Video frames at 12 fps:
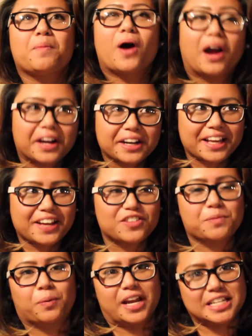a part
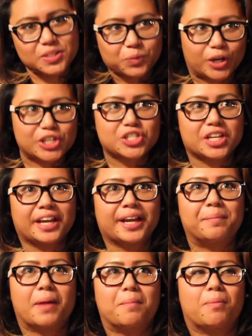of the praise and
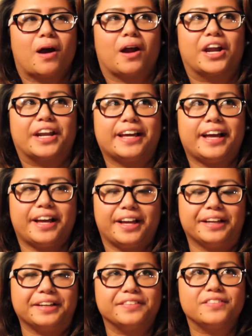worship. I'm part
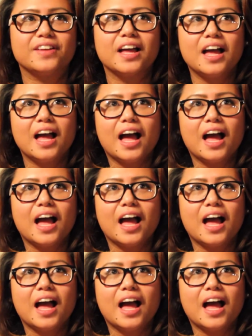of